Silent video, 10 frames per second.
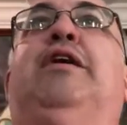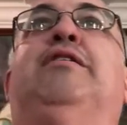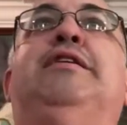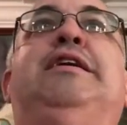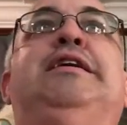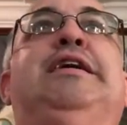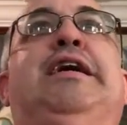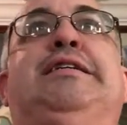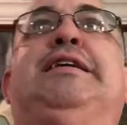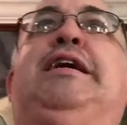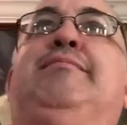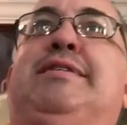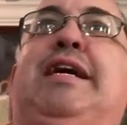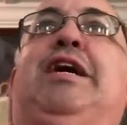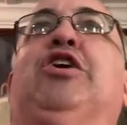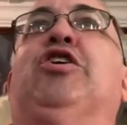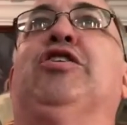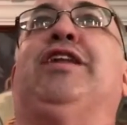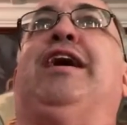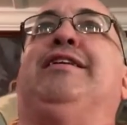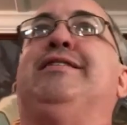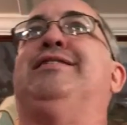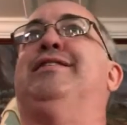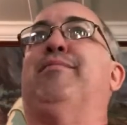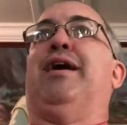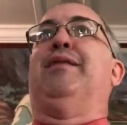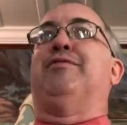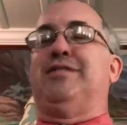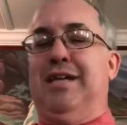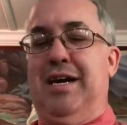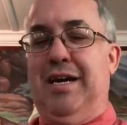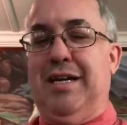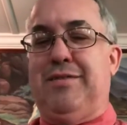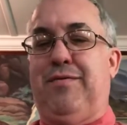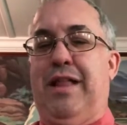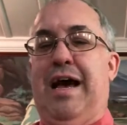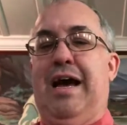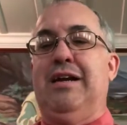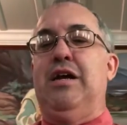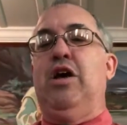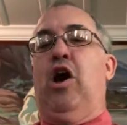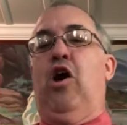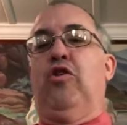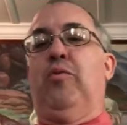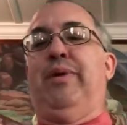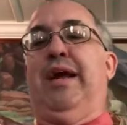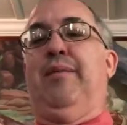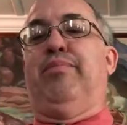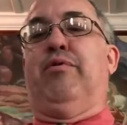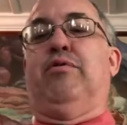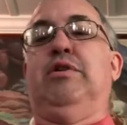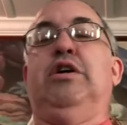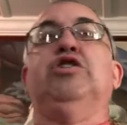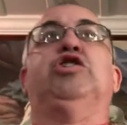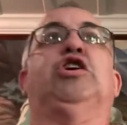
well, it seems here that the Bible's saying it's flat. Other people